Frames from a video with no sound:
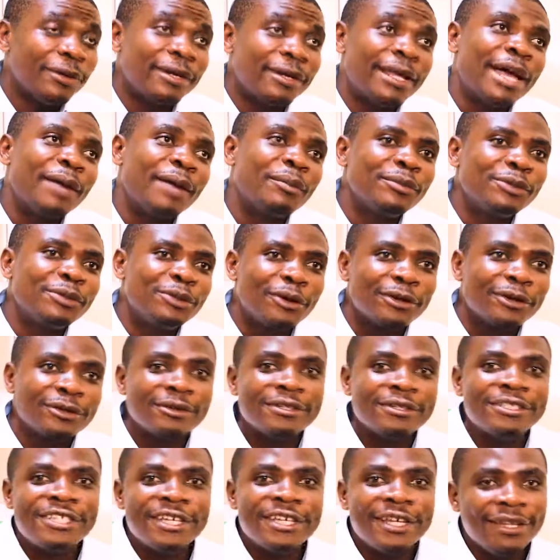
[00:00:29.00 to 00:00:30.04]
I'm
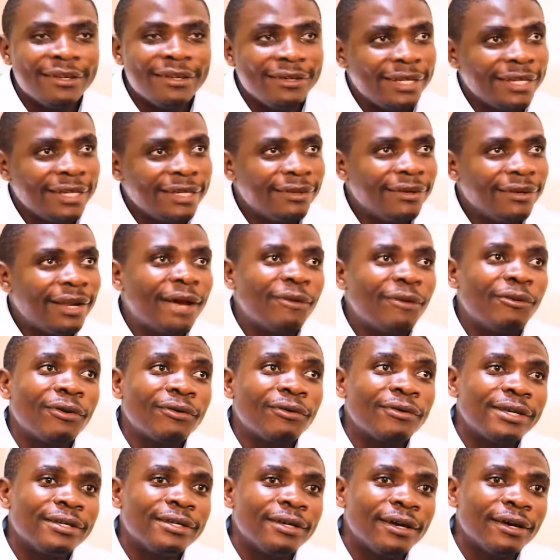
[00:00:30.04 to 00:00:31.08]
Dr. J. Lionel. I work
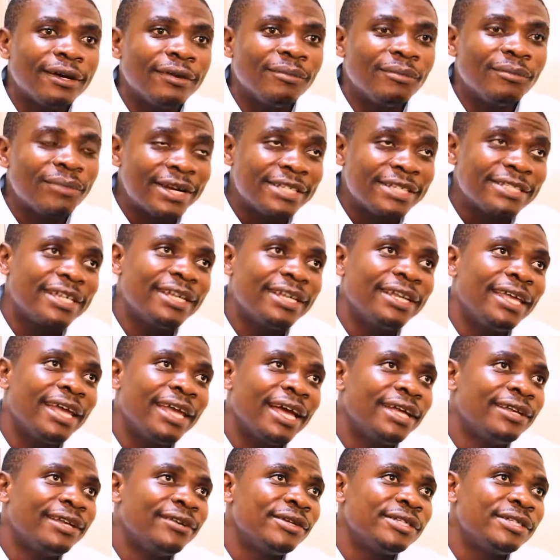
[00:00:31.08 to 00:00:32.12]
presently
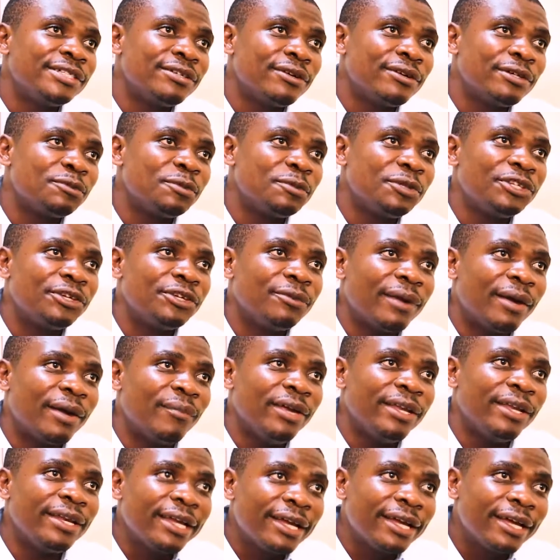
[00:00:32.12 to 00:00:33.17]
at the Regional Hospital
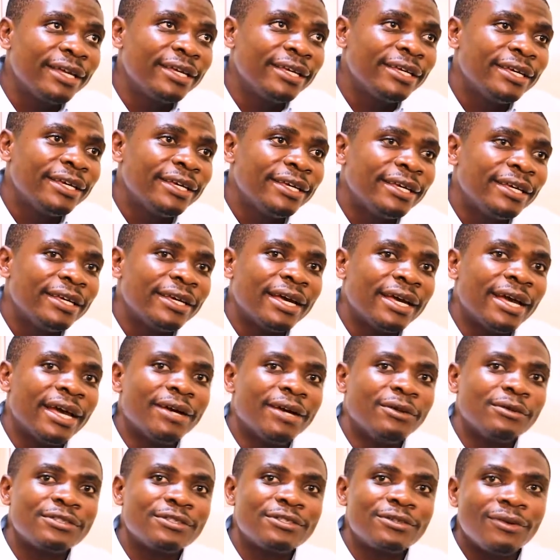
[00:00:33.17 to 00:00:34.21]
Bamenda. I
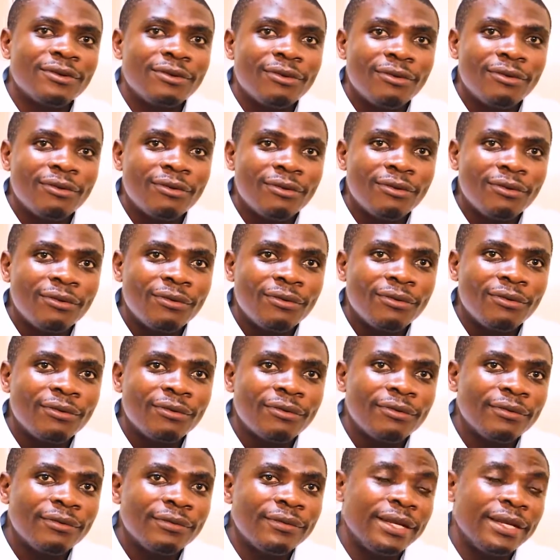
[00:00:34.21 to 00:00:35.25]
also
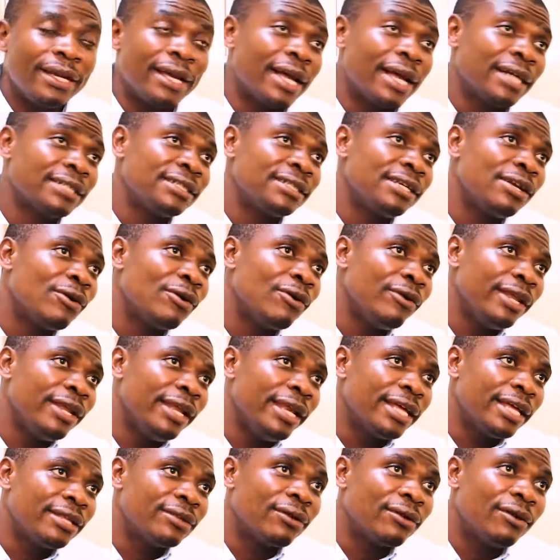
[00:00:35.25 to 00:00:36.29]
the acting
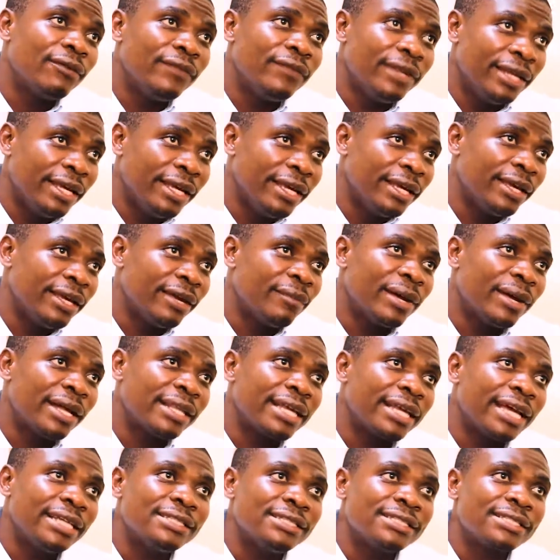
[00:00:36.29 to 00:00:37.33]
coordinator of the
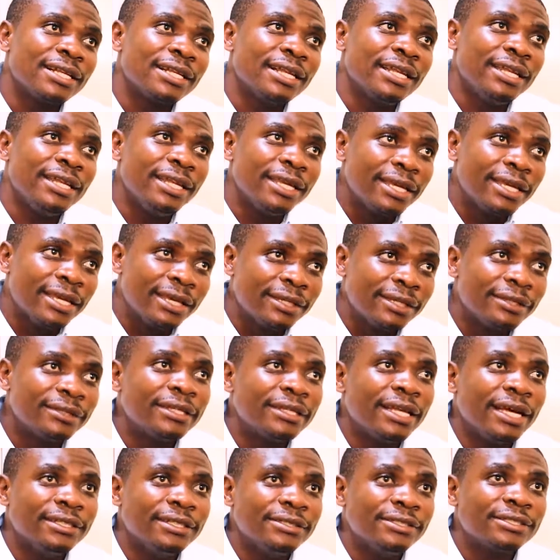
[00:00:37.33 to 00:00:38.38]
hepatitis clinic
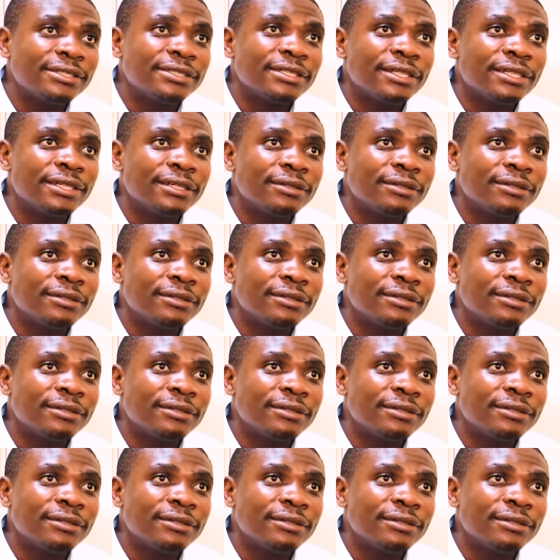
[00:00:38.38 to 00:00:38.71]
that is